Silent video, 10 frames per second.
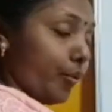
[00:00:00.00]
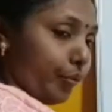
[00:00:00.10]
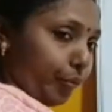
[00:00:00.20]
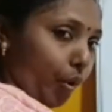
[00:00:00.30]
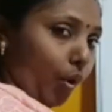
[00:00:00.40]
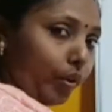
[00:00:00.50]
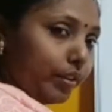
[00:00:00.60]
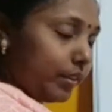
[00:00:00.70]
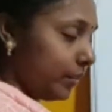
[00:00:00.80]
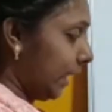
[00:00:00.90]
4,
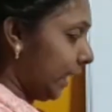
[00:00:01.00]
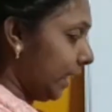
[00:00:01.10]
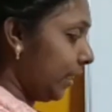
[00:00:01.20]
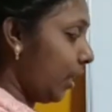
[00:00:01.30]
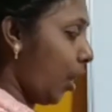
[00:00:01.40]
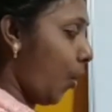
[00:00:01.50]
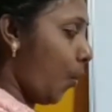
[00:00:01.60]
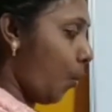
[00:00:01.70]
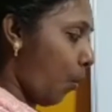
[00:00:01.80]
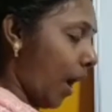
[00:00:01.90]
here
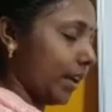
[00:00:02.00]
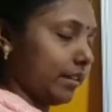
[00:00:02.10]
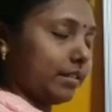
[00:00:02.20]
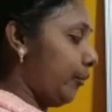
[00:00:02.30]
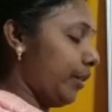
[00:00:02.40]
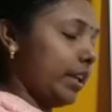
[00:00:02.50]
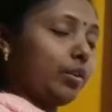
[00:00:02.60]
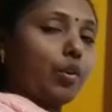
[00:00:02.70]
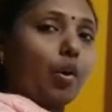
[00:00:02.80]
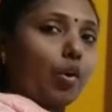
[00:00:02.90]
1. We
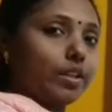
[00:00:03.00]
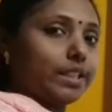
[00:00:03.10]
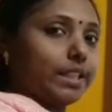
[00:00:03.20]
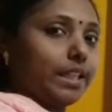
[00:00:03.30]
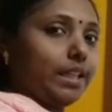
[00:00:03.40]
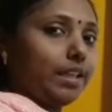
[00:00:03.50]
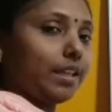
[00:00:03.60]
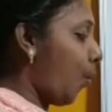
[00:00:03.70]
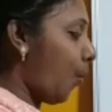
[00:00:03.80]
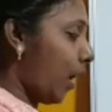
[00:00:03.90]
know already
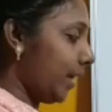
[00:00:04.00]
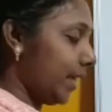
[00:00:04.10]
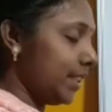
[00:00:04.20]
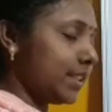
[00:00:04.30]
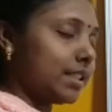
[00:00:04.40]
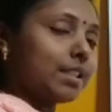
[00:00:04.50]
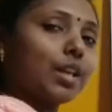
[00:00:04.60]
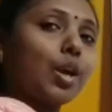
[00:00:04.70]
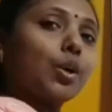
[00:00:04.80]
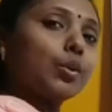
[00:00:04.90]
1 is
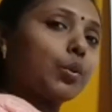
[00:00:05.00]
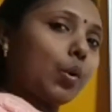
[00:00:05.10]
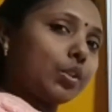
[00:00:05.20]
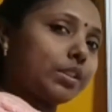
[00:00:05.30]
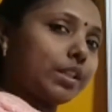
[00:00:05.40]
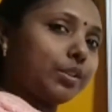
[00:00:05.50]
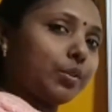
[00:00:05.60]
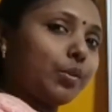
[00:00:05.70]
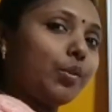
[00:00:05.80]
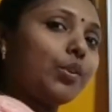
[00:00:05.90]
closer
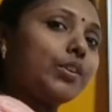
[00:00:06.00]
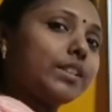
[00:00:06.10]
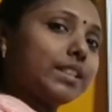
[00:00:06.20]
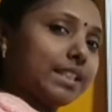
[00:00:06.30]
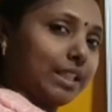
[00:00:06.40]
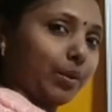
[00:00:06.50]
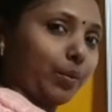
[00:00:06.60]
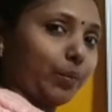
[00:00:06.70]
to 0.